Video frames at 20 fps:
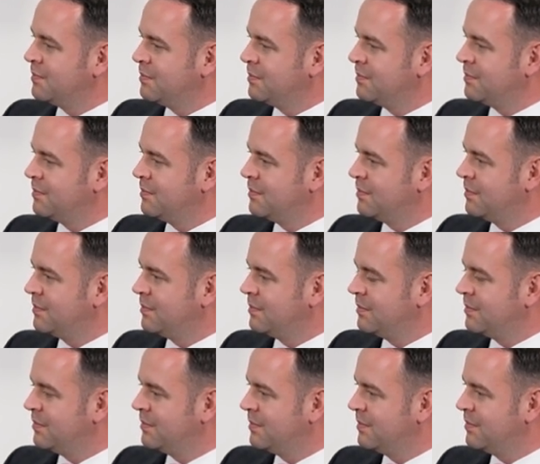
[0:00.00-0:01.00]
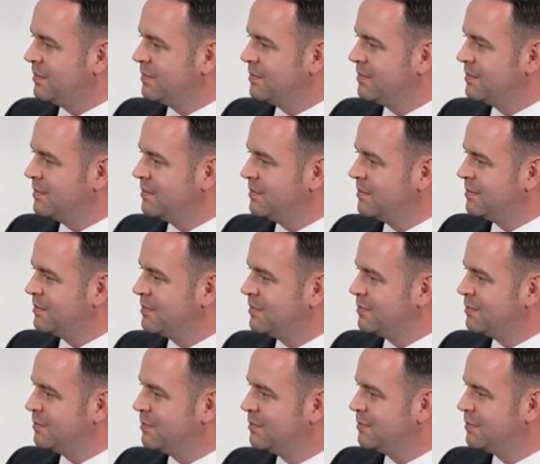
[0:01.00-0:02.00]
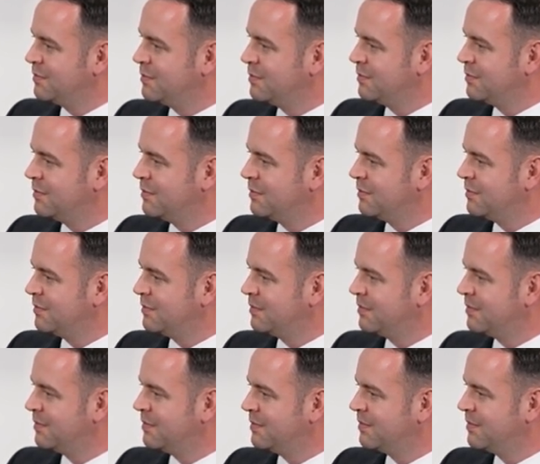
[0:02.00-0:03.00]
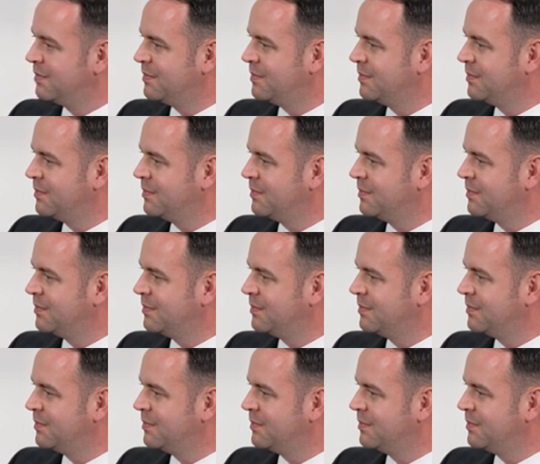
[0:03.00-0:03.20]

This person isn't speaking.